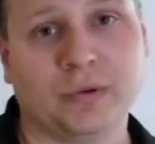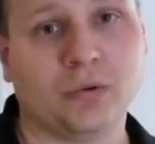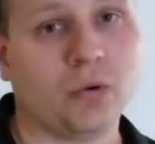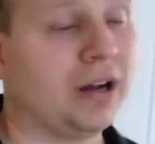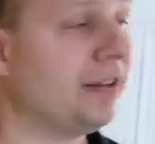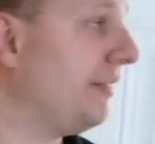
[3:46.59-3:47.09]
We
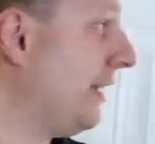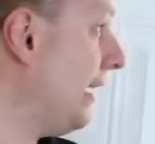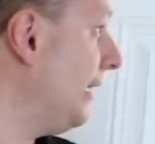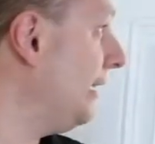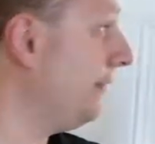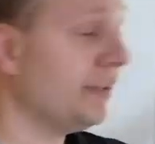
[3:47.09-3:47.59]
want
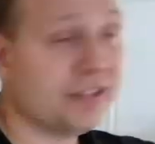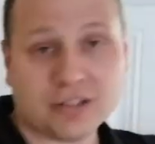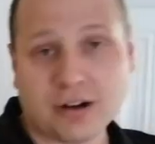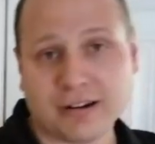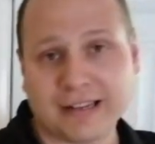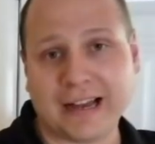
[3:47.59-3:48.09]
that, if it's
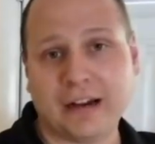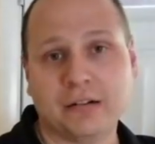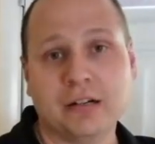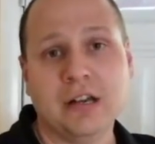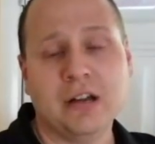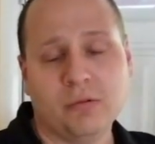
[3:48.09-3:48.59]
dark
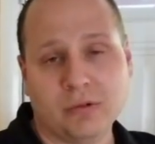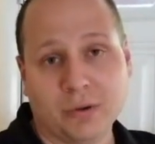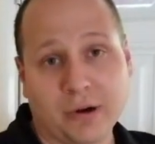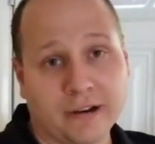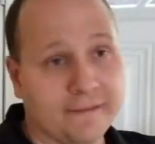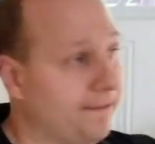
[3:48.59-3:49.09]
out, we
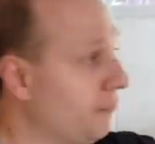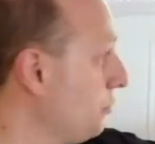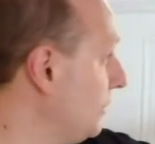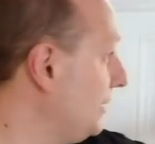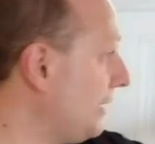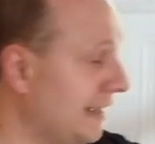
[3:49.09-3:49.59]
want
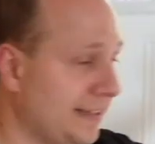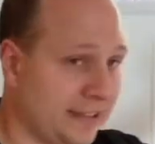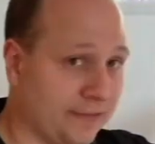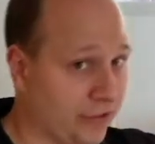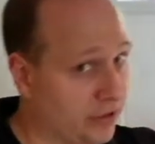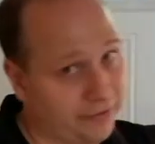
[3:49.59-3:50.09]
40 lights
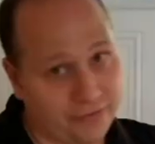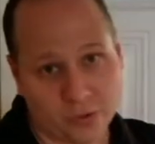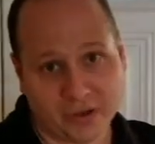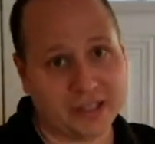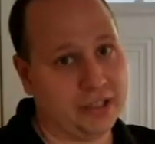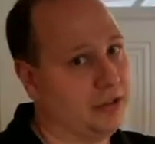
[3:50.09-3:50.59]
in front of
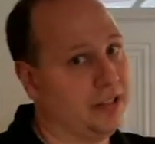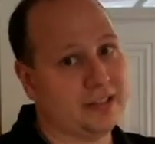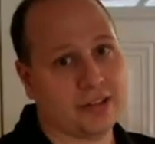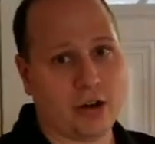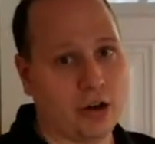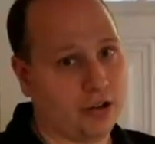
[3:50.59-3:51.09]
40
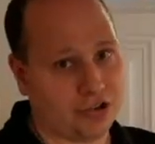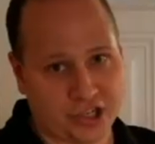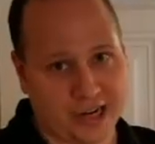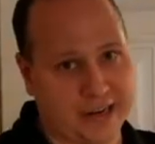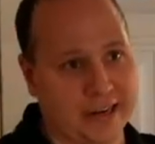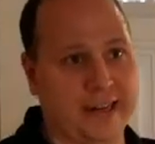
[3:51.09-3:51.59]
units, all
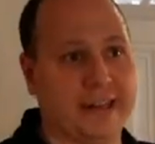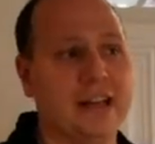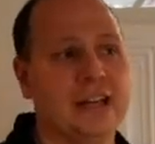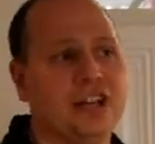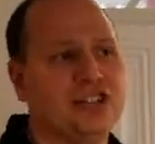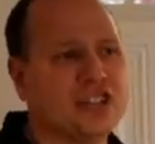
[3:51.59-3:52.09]
shining,
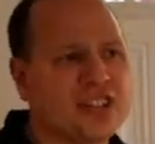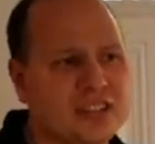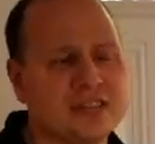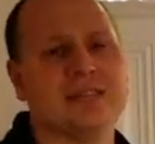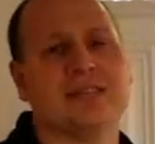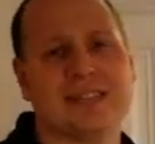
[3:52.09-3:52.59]
just
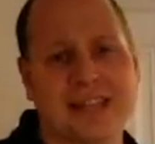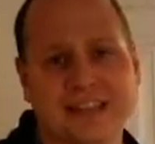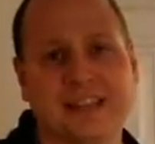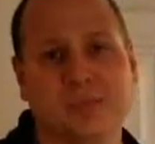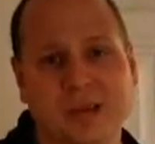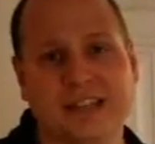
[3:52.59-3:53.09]
to
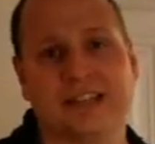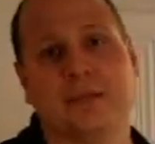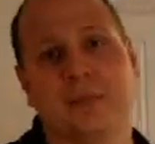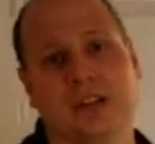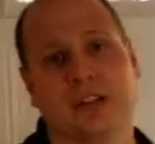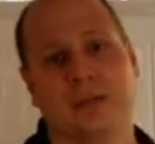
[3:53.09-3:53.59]
lighten the place
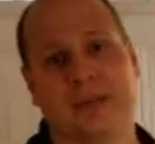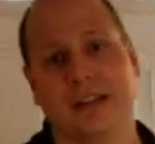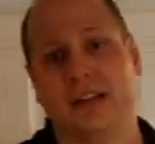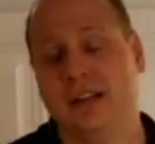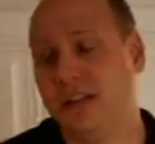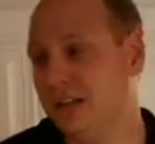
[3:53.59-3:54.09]
up a little
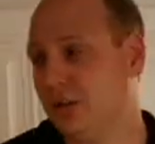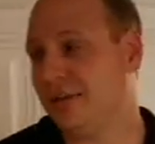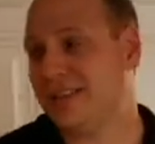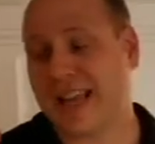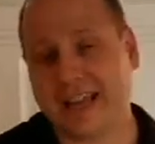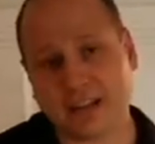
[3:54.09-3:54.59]
bit. So
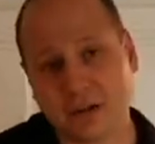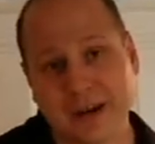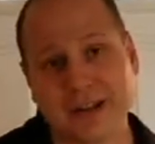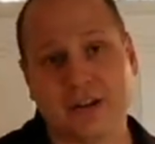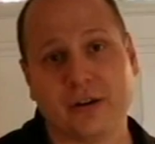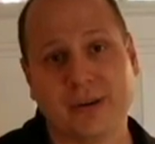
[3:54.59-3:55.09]
we've taken
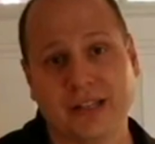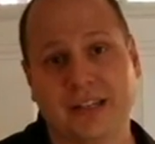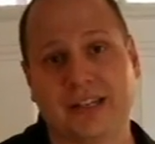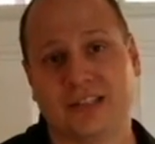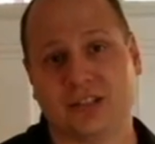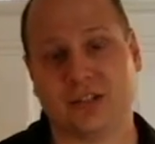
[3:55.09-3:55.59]
away their
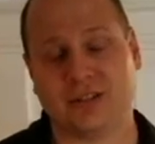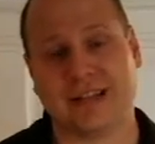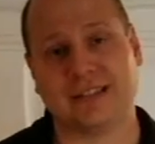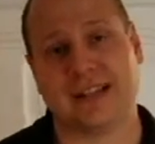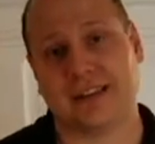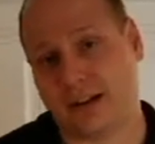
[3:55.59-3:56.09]
ability to turn
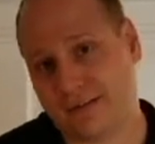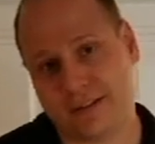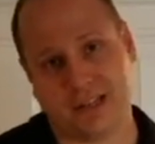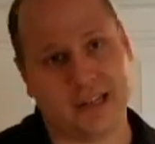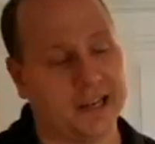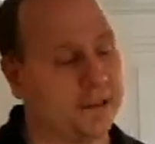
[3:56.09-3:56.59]
that light off
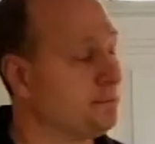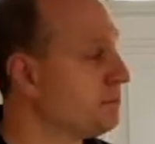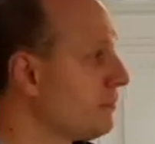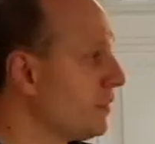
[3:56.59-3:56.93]
at night.